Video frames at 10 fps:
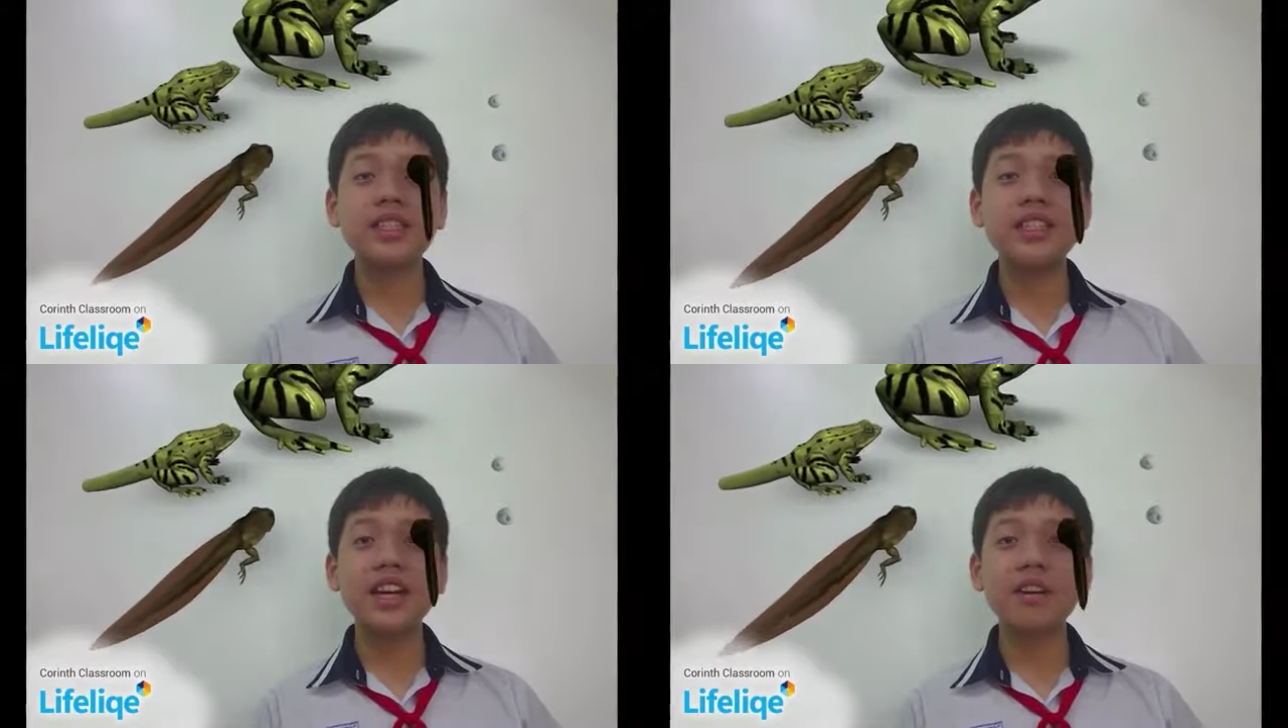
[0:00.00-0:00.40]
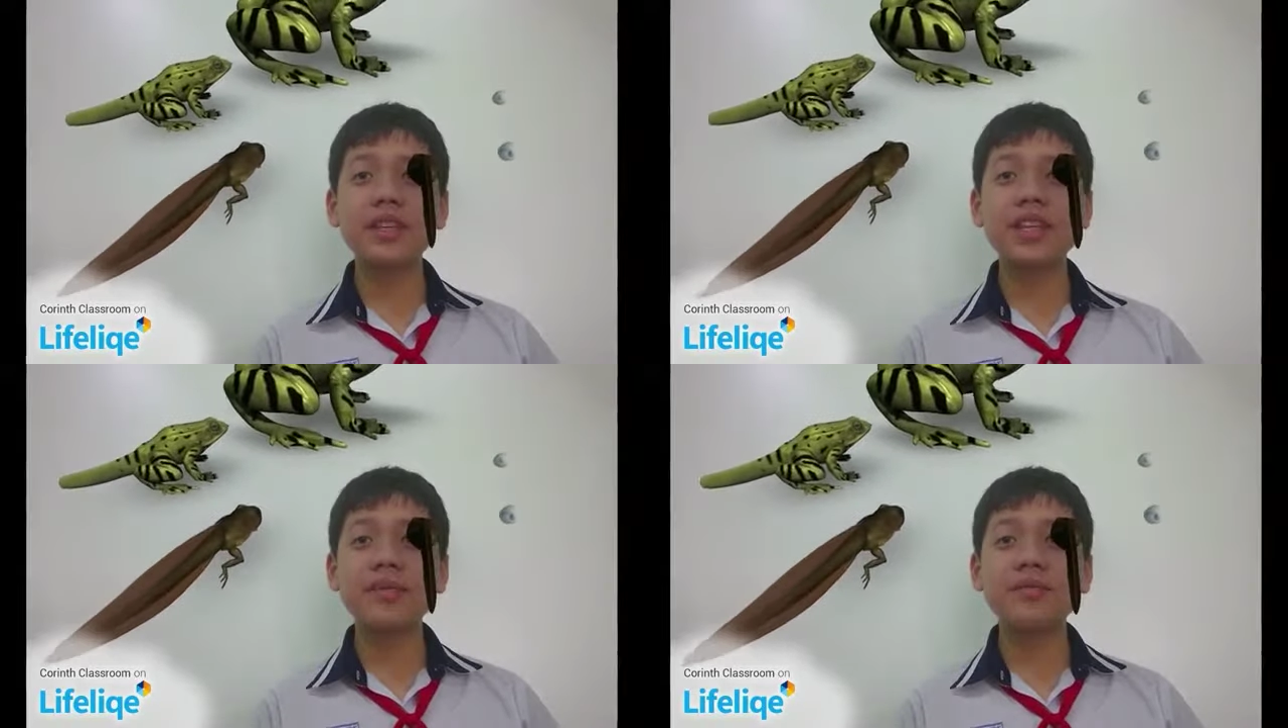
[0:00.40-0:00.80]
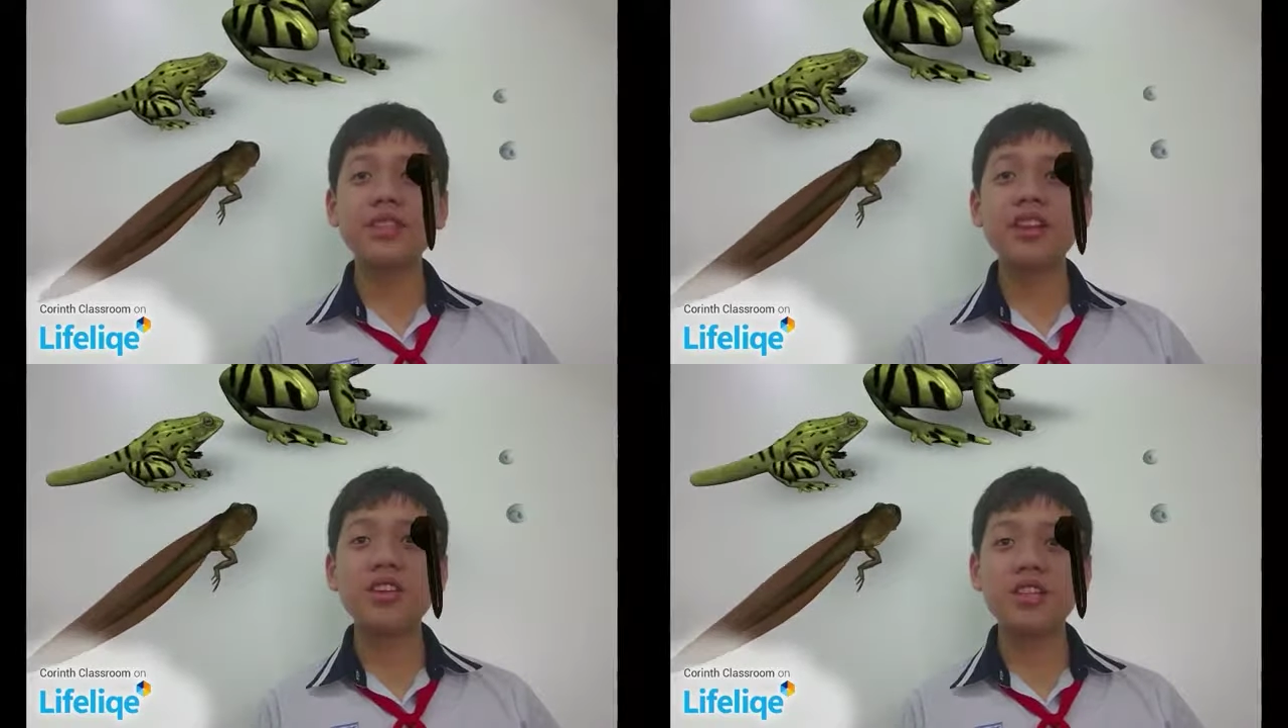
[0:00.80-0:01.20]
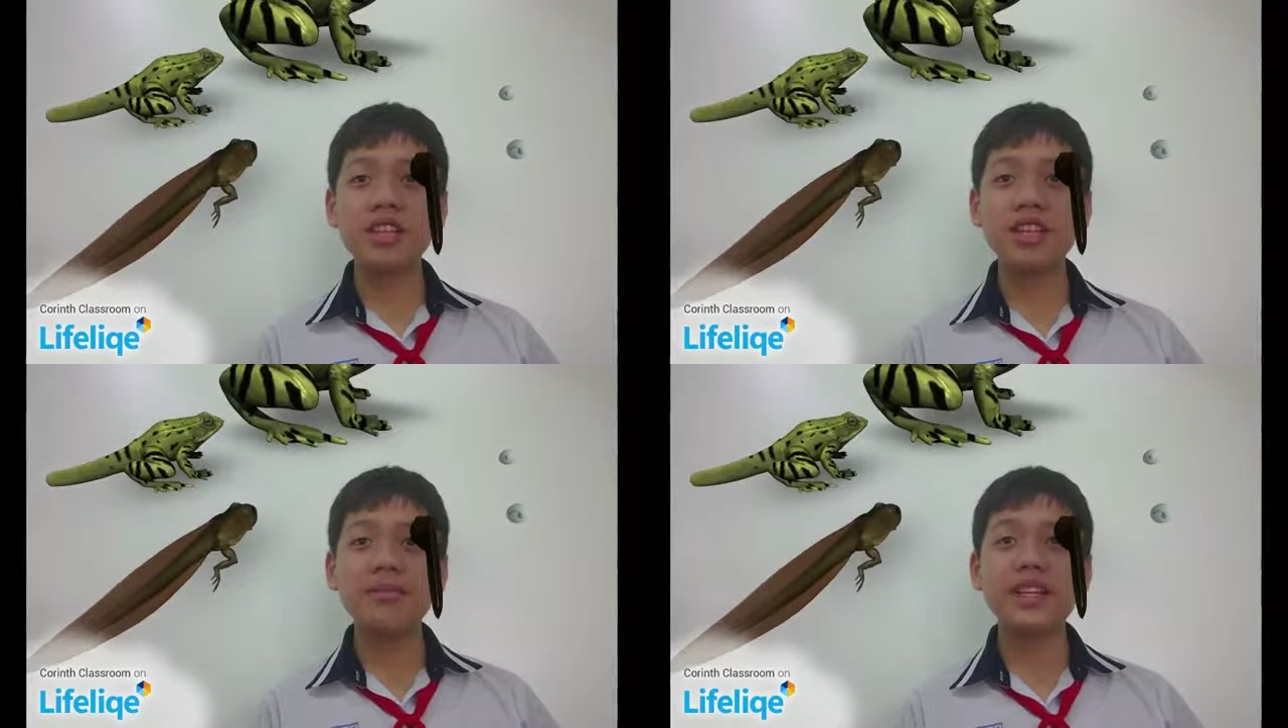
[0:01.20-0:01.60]
The tail becomes
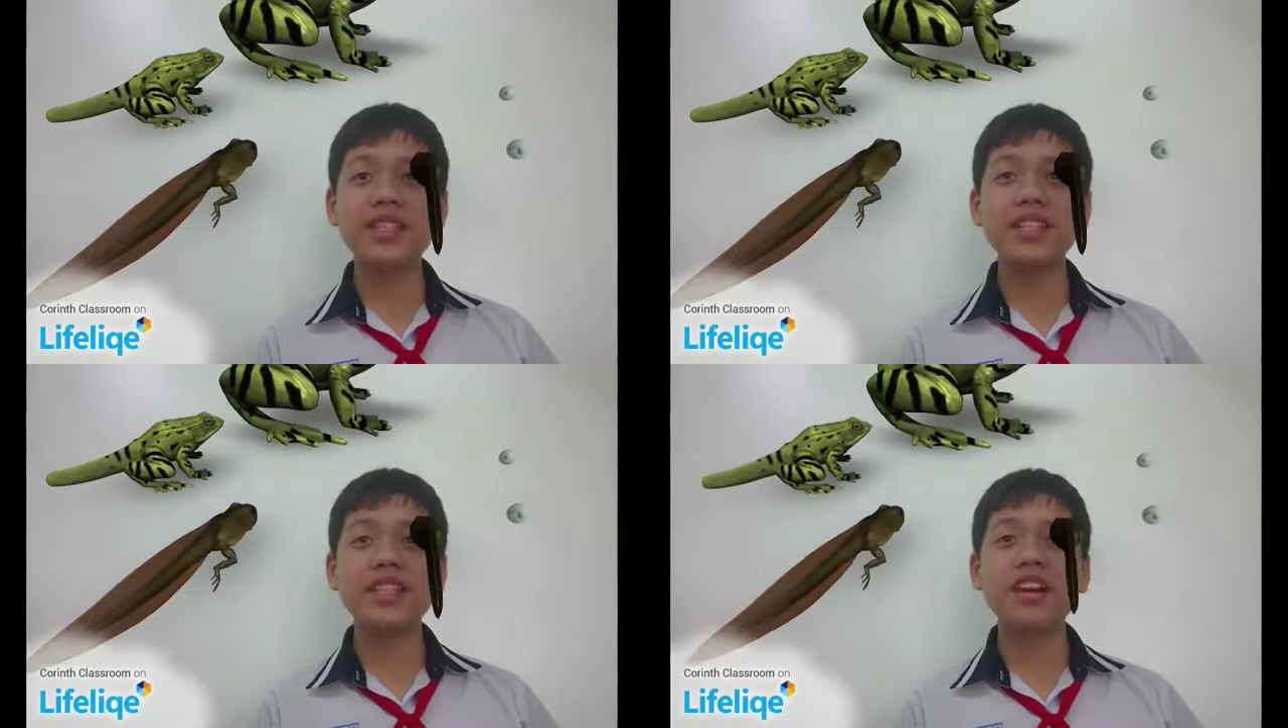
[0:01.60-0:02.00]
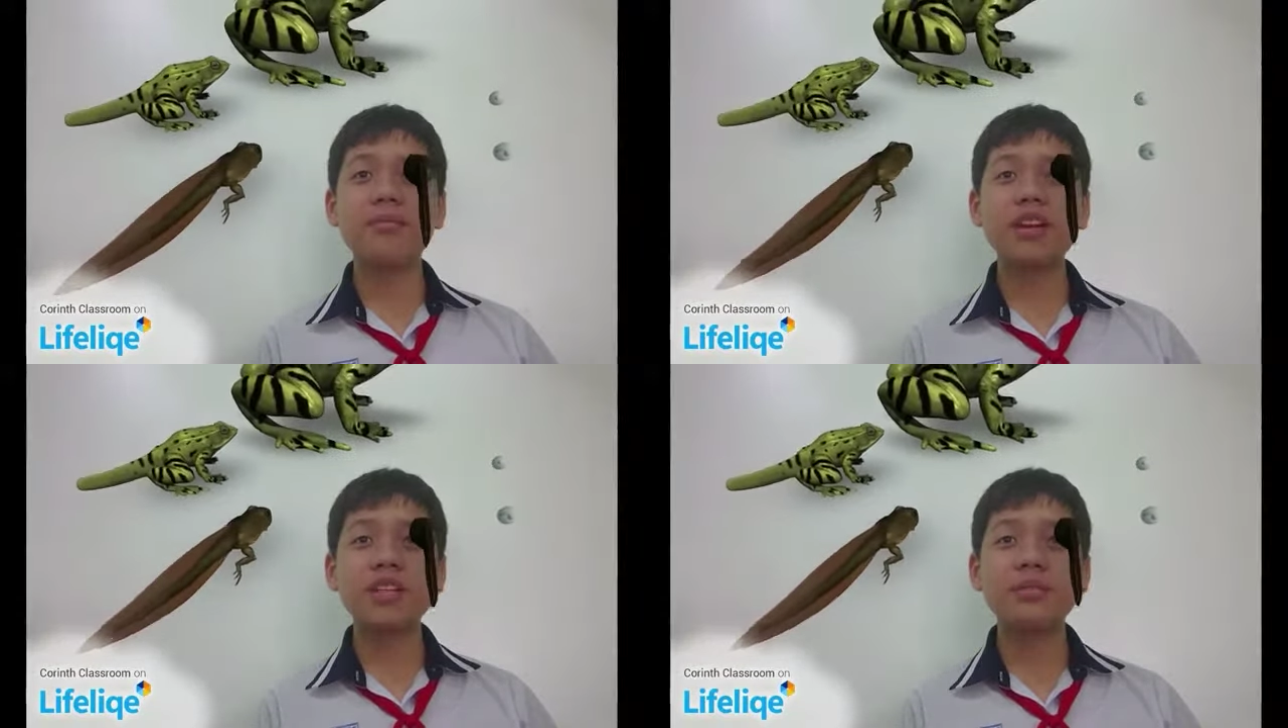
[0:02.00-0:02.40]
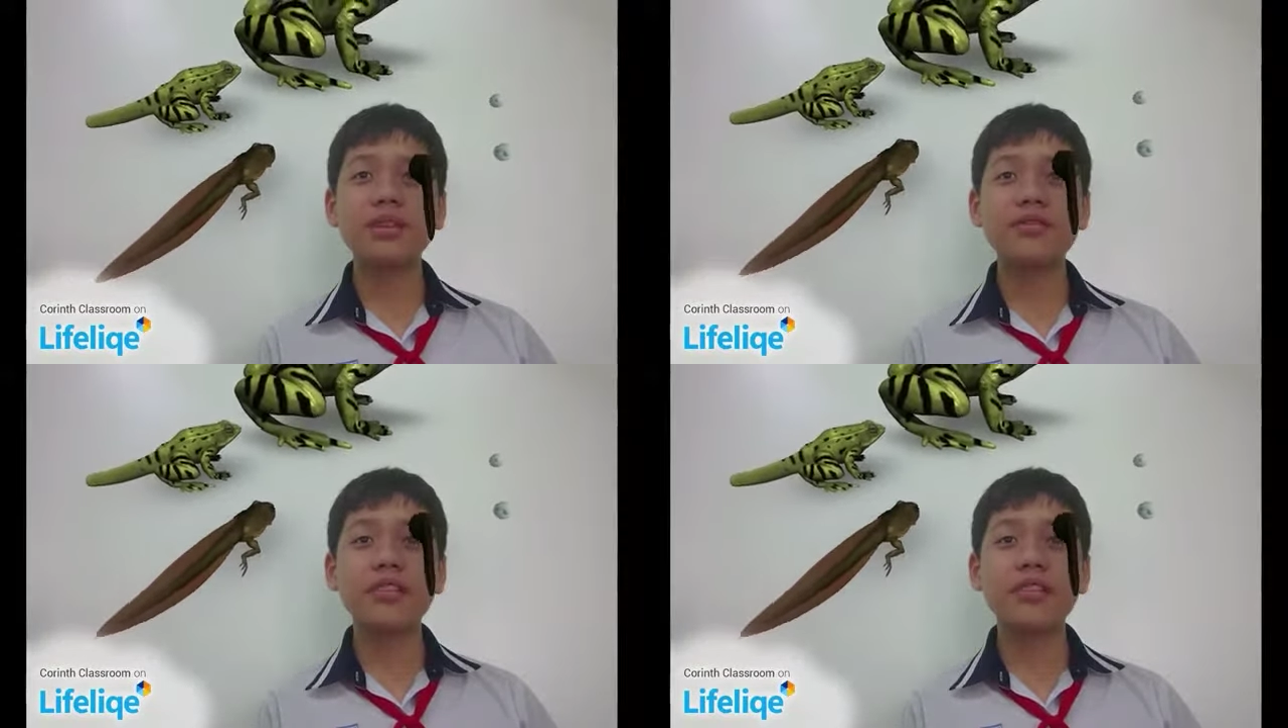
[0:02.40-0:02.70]
larger and makes it now possible